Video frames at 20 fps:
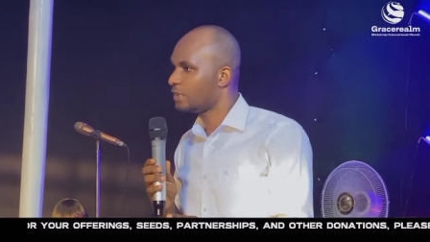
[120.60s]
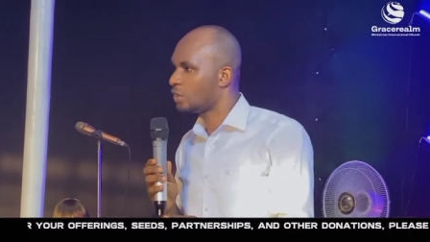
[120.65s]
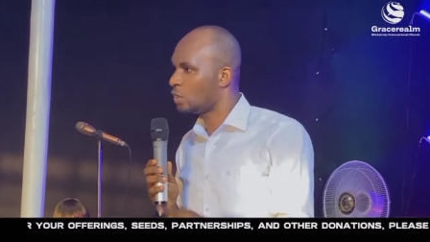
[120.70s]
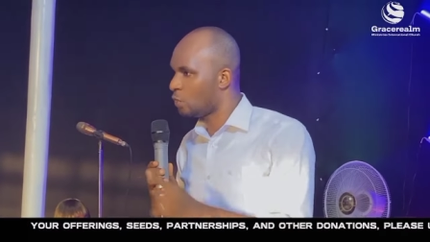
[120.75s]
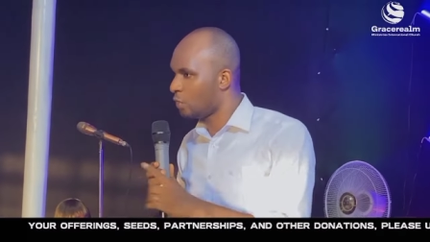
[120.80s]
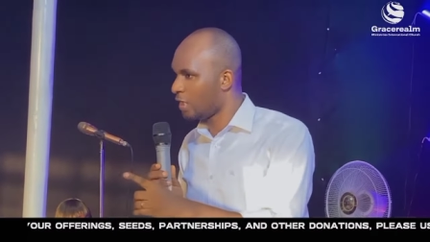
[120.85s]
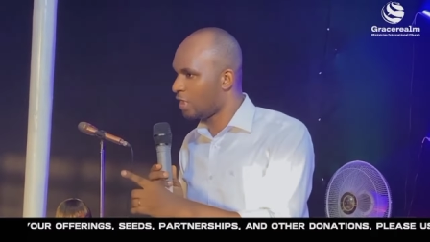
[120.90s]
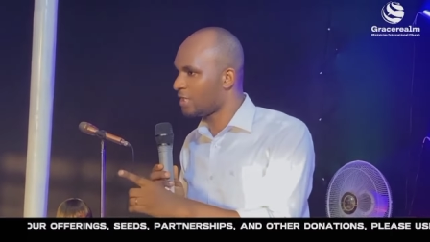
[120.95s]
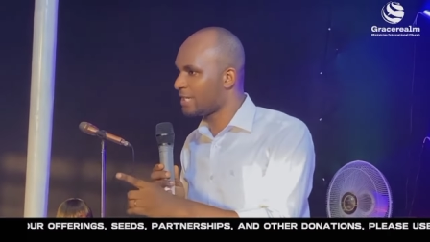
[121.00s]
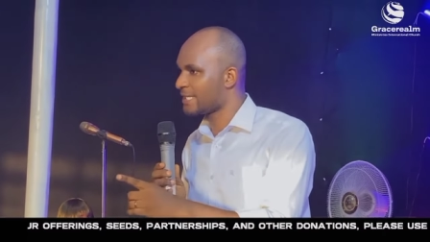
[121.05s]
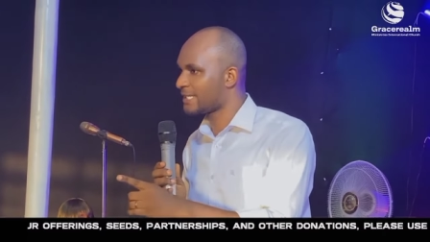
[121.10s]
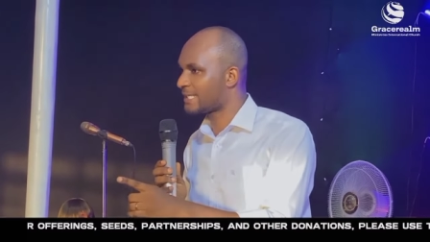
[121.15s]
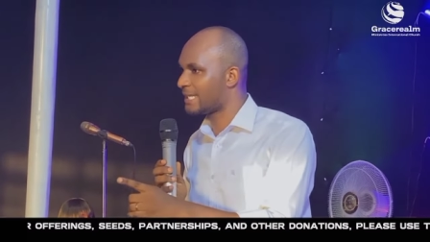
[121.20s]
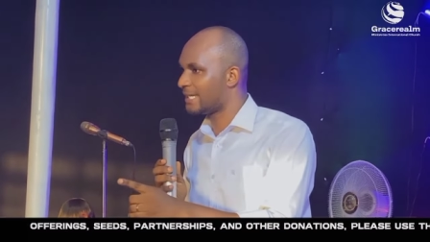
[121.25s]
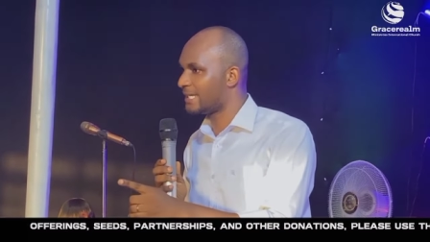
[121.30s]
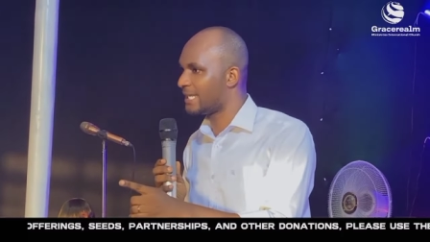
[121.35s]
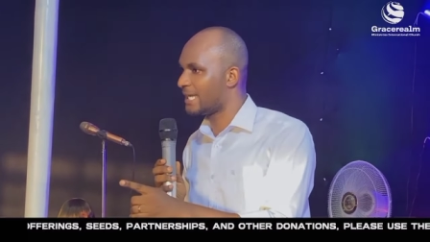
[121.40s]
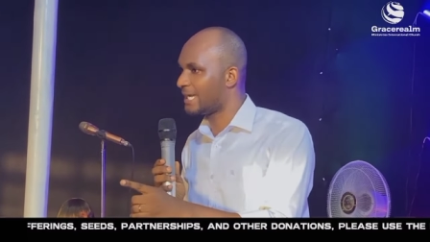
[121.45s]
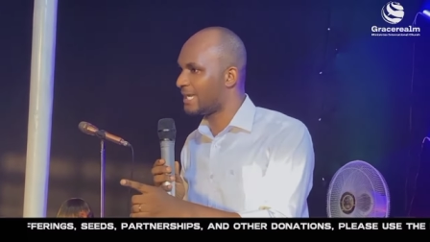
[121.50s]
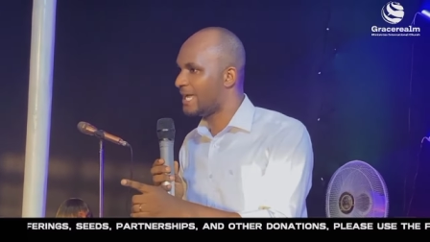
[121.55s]
Do we
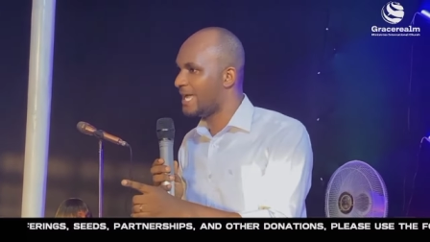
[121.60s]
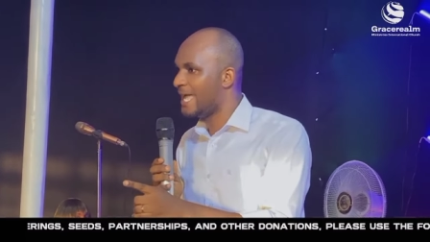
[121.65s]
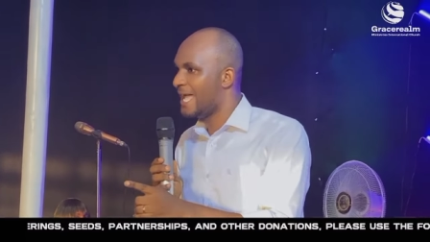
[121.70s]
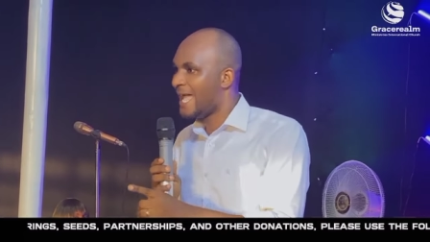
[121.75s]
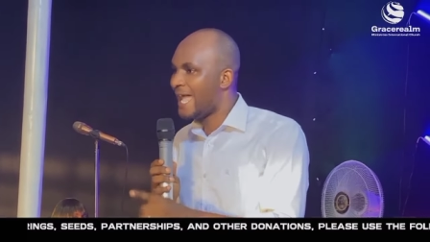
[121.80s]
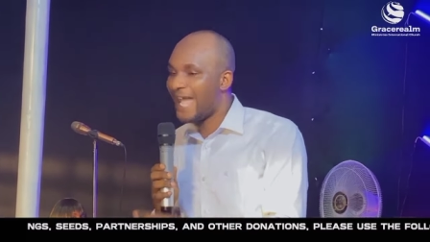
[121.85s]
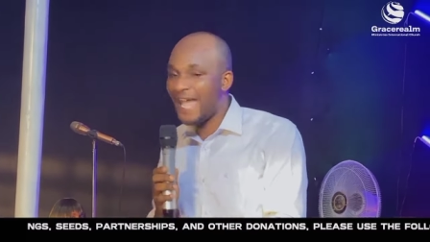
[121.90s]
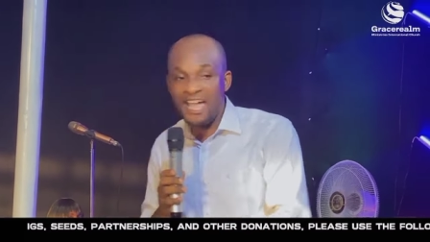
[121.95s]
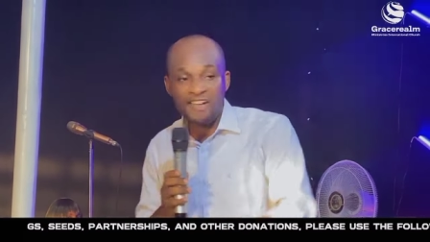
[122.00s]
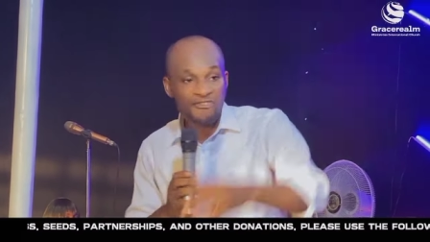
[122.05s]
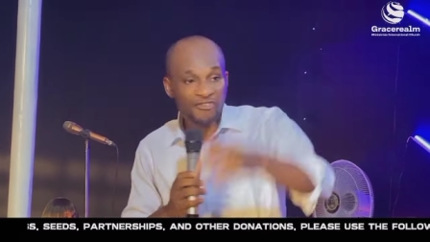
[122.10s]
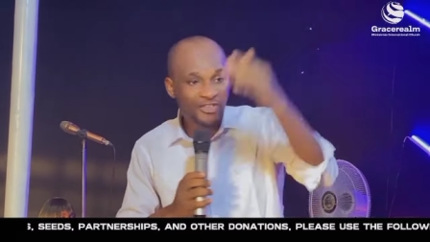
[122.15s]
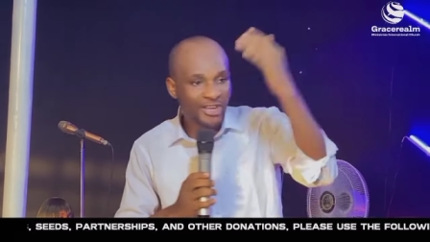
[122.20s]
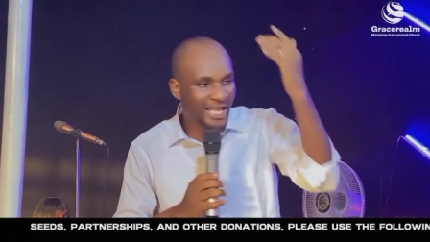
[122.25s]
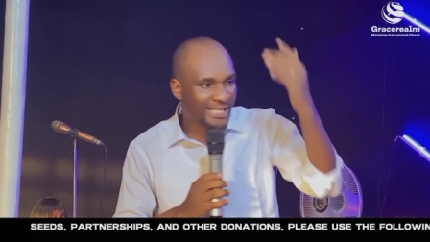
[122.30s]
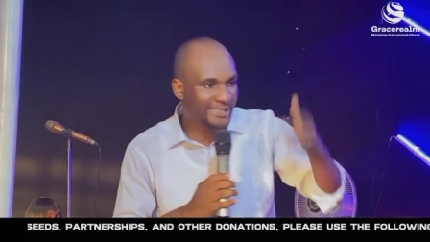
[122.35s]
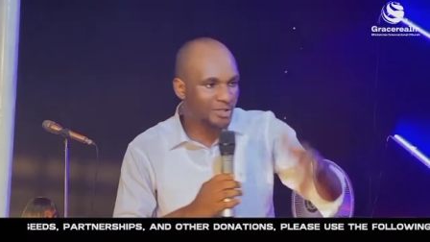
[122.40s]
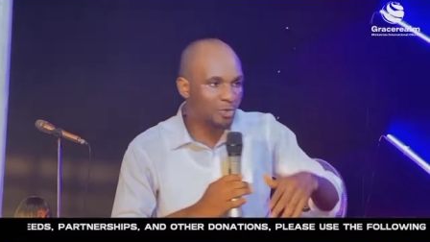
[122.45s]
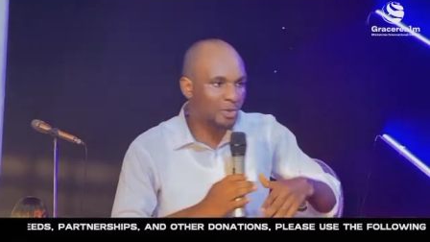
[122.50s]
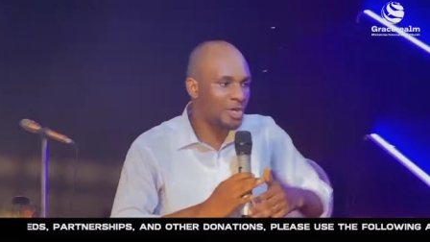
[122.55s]
understand that?
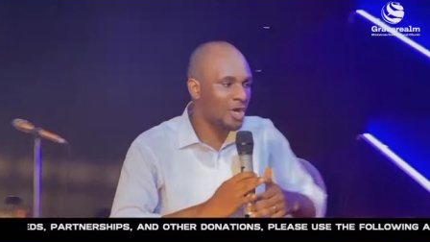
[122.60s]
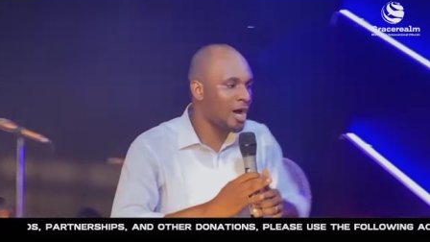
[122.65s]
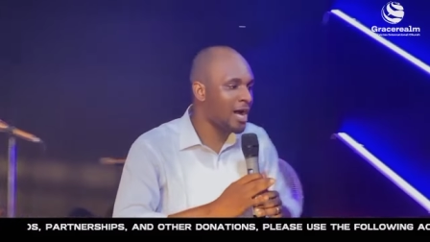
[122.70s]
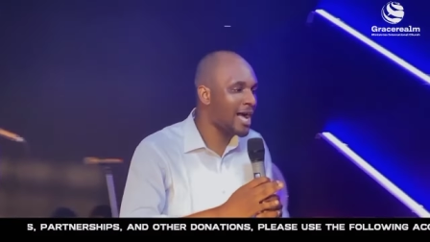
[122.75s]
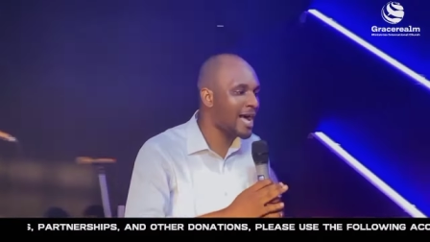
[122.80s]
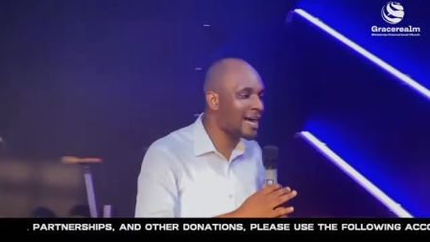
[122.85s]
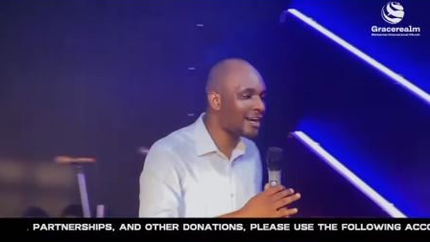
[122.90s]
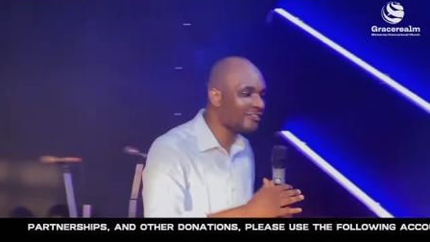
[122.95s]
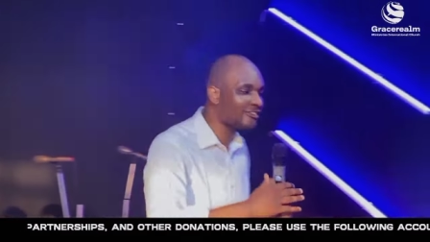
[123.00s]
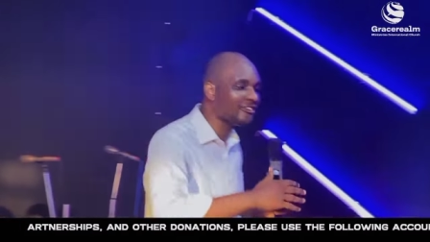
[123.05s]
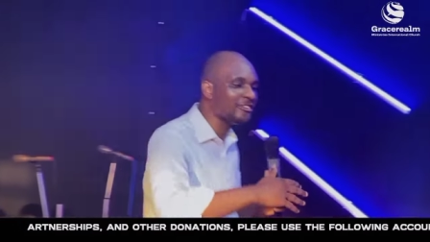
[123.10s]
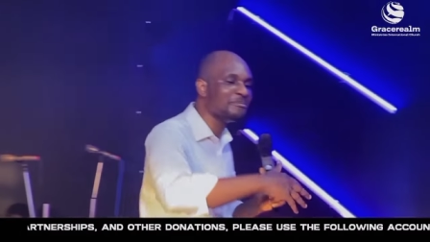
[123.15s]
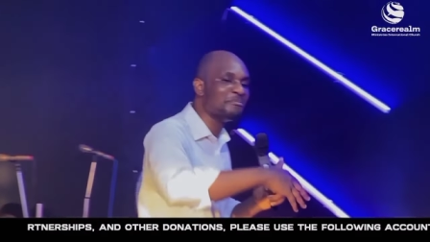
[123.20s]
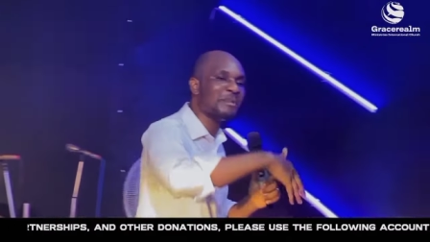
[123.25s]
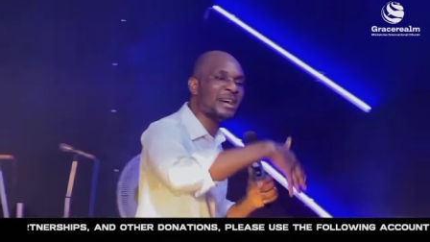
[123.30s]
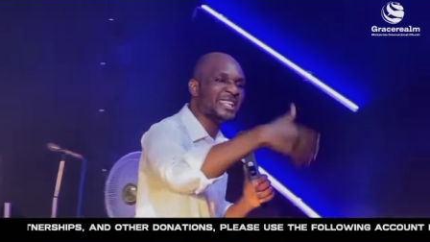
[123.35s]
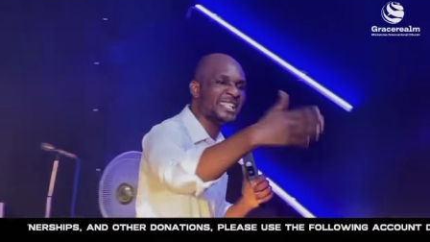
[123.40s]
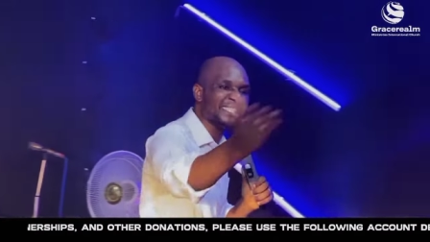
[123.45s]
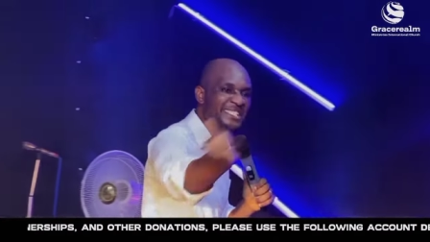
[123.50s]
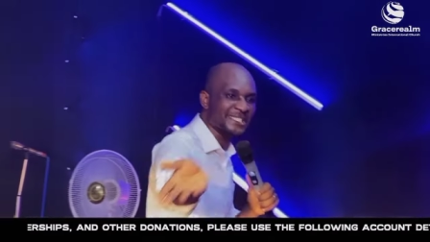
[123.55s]
We don't have
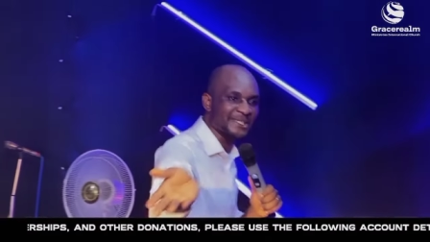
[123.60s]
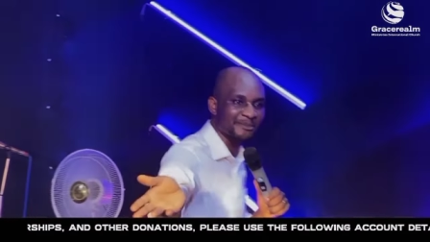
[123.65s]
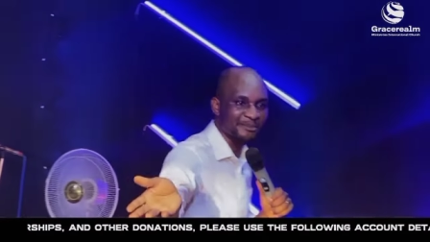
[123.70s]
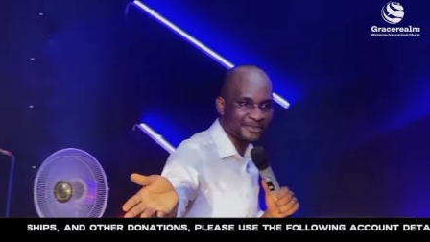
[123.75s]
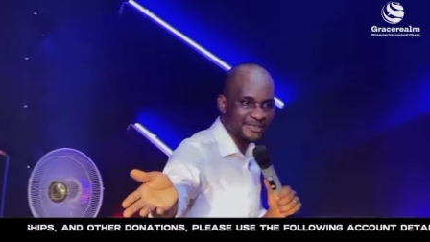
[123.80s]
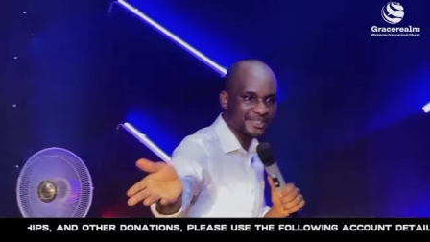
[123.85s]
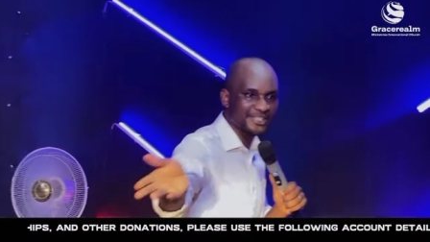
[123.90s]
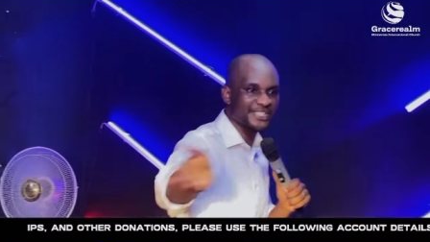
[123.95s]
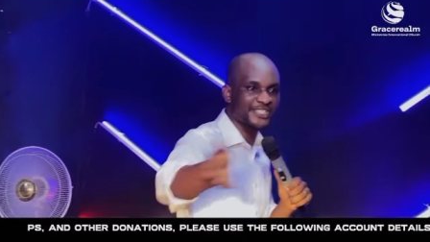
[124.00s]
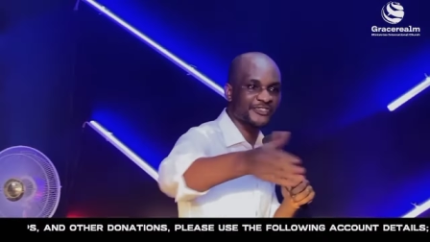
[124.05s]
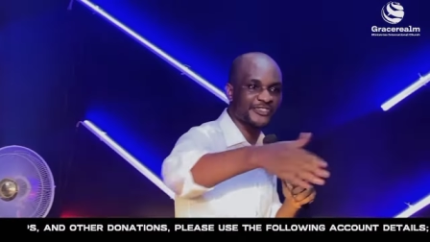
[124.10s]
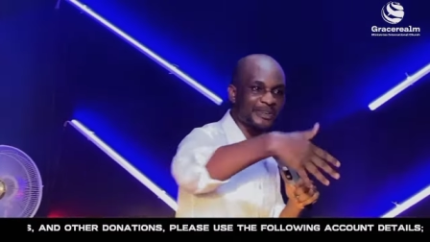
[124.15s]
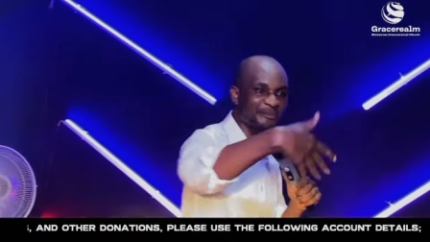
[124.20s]
manism. It's